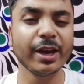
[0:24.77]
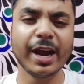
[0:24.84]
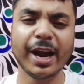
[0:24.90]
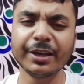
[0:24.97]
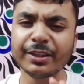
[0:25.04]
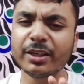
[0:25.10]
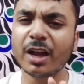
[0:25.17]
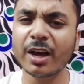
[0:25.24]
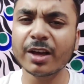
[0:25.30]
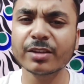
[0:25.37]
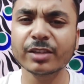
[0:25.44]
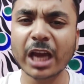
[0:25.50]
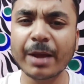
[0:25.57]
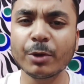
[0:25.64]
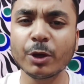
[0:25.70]
at the last
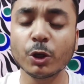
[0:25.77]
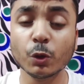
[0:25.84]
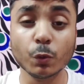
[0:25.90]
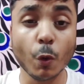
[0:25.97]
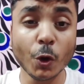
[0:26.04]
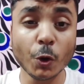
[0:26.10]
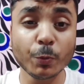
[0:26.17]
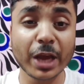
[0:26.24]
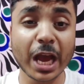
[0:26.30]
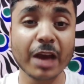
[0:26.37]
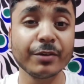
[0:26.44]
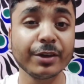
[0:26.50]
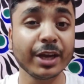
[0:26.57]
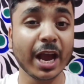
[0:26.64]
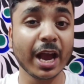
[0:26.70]
time you won't be
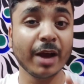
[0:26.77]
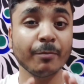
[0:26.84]
having